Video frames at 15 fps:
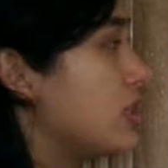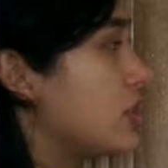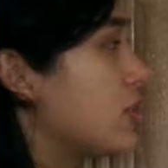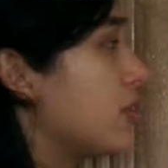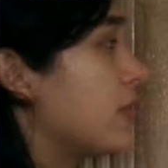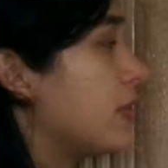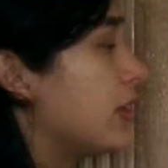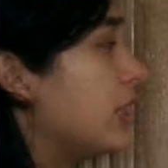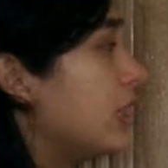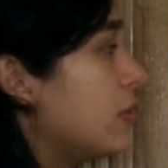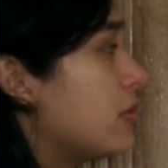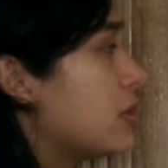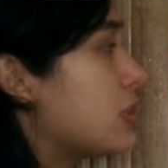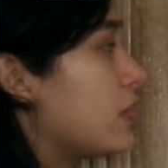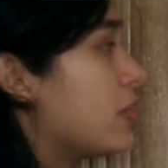easier. If you're dealing
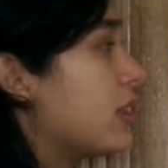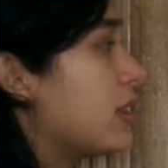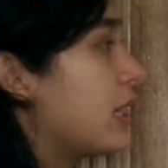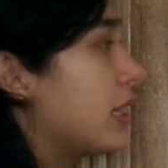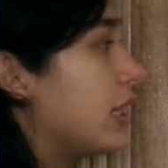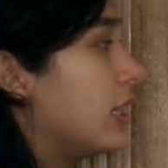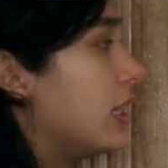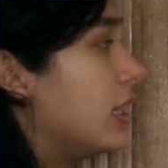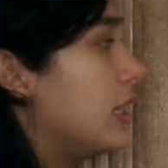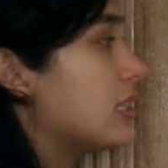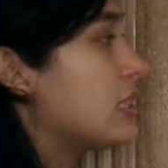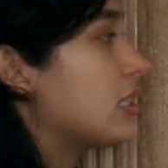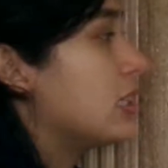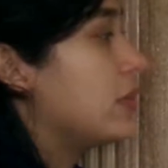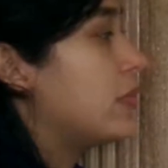with something that can
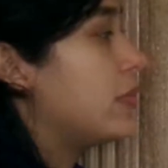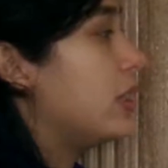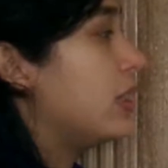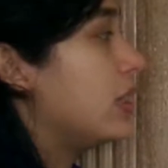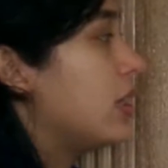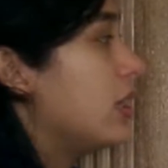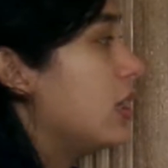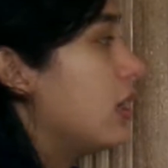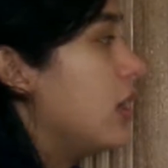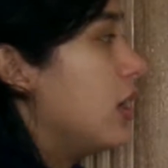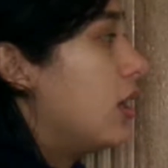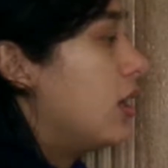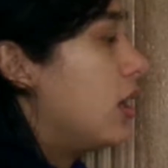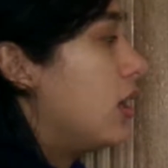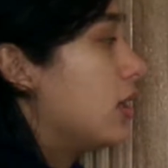easily be,
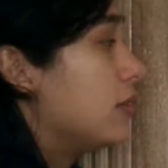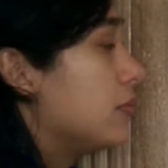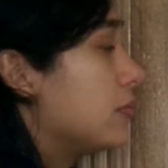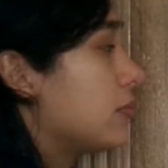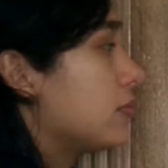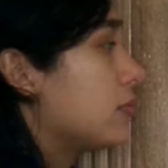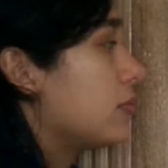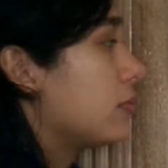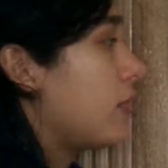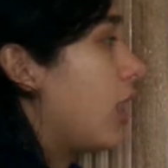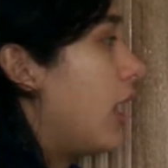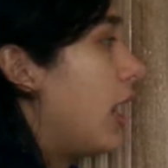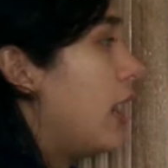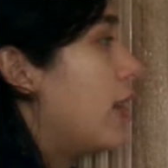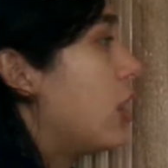
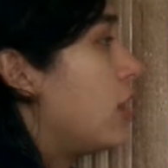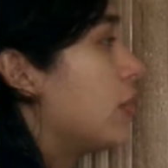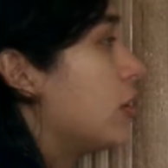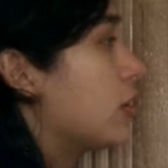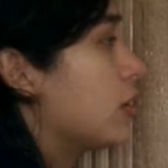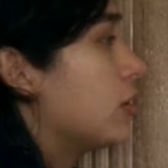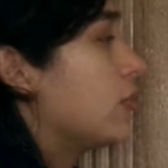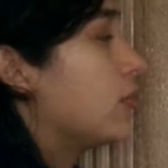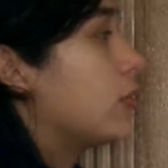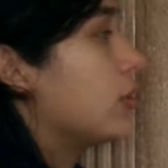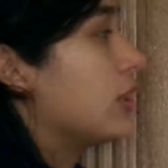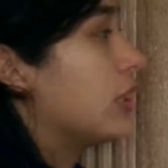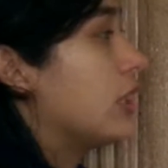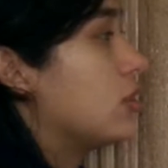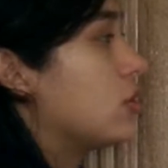have the denominator
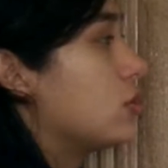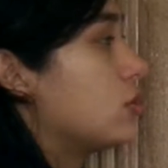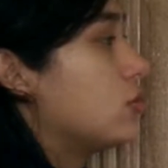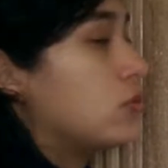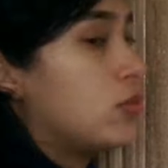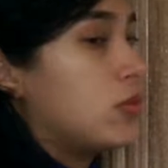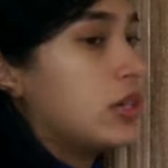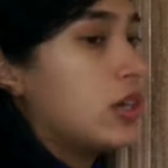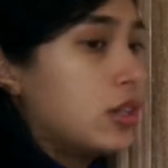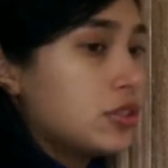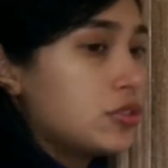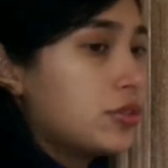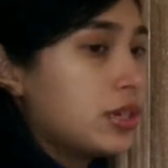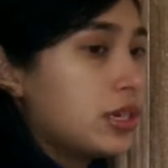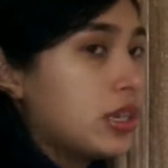converted into
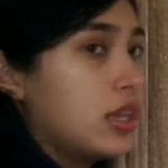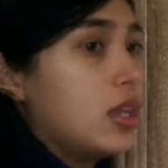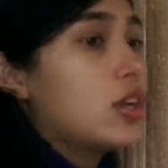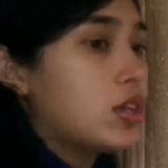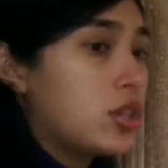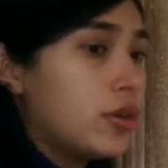100,